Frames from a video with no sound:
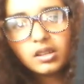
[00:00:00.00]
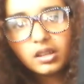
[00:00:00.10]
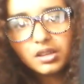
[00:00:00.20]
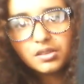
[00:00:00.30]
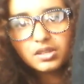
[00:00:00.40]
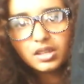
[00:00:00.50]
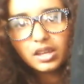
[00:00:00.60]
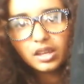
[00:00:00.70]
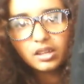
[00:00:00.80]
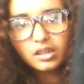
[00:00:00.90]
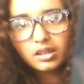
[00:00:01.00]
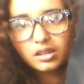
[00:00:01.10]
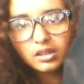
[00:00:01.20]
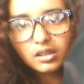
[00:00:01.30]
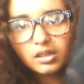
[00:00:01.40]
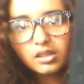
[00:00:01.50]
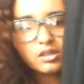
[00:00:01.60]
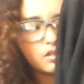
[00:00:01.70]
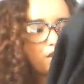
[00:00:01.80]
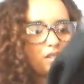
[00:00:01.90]
Can you see?
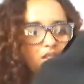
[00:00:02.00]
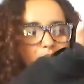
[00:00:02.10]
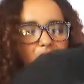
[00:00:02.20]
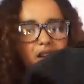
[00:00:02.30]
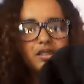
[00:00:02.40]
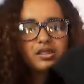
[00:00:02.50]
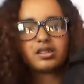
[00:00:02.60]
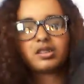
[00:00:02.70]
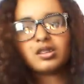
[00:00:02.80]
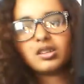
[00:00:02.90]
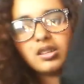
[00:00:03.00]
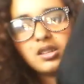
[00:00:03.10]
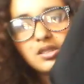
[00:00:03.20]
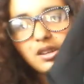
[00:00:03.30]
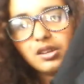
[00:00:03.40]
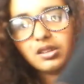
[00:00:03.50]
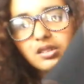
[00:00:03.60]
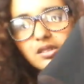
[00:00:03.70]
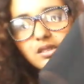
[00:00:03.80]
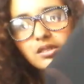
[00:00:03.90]
You can see my hand. So,
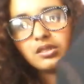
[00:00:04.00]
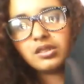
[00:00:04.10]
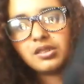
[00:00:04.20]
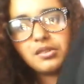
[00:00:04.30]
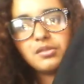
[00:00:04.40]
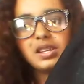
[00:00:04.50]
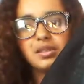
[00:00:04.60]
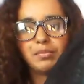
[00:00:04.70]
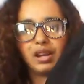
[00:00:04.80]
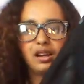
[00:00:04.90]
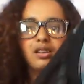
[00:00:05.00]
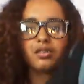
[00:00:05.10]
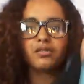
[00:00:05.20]
you need a black